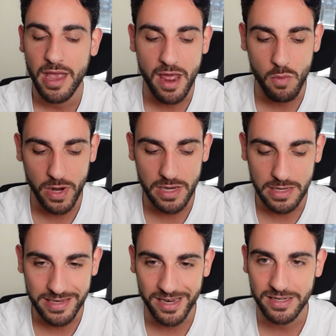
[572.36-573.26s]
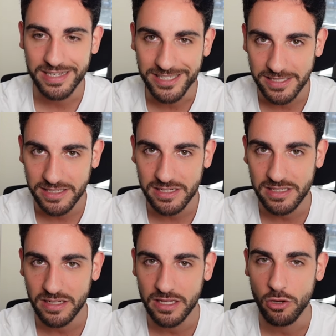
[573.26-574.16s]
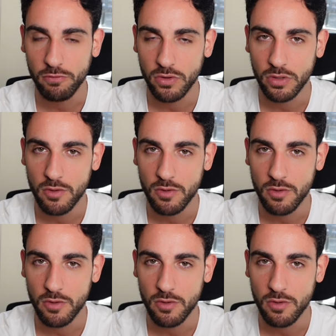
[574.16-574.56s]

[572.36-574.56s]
And when done consistently over a